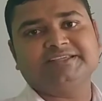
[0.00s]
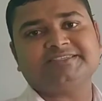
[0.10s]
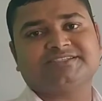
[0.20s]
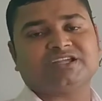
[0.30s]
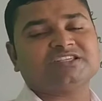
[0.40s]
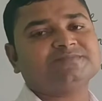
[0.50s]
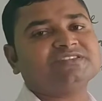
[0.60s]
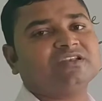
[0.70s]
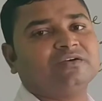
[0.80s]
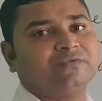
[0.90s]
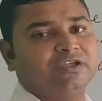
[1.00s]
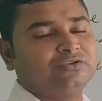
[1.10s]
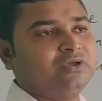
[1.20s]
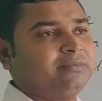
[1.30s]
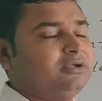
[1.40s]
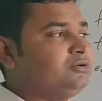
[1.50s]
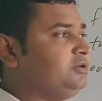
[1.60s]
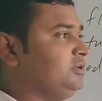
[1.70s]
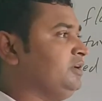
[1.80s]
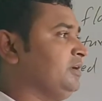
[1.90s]
This transmission of heat we have
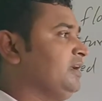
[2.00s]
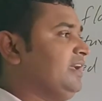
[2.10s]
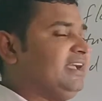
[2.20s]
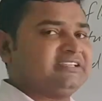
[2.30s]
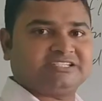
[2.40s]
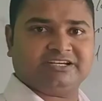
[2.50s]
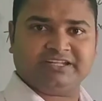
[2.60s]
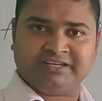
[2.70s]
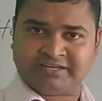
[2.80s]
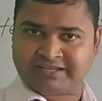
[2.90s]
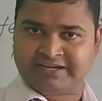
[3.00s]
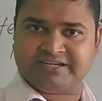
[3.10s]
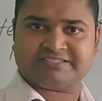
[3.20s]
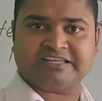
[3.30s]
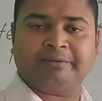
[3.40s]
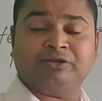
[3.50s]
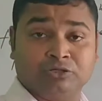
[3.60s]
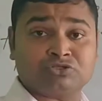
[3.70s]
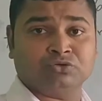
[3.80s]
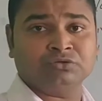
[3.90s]
already studied in grade 7
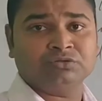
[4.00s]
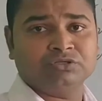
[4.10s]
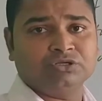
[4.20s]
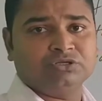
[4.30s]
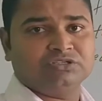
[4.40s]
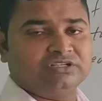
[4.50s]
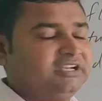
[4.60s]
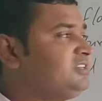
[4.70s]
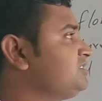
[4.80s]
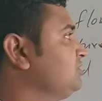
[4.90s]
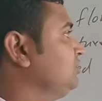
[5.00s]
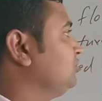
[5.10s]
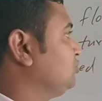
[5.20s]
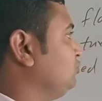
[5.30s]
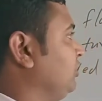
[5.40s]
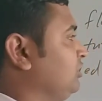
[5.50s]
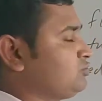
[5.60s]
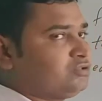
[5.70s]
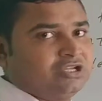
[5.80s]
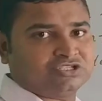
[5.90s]
also. Let's today
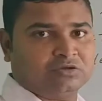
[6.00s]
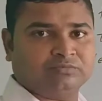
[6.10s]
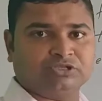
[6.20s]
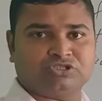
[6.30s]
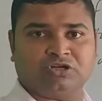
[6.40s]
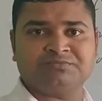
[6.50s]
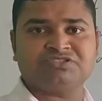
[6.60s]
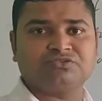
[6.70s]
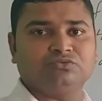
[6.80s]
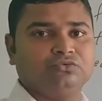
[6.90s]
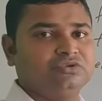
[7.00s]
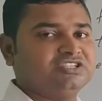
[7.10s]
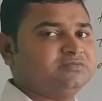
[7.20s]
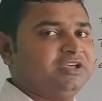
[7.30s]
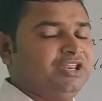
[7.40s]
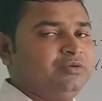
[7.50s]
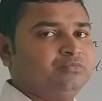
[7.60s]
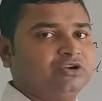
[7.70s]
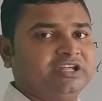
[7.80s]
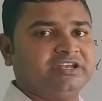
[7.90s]
also the some of the terms which is very
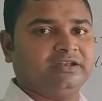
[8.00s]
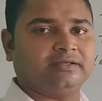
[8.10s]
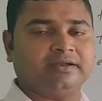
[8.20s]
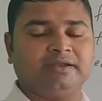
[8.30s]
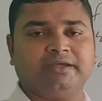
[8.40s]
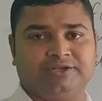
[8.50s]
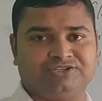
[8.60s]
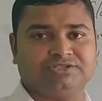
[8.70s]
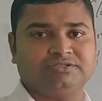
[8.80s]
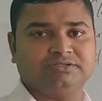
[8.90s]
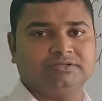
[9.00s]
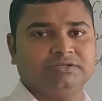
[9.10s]
important in grade 8.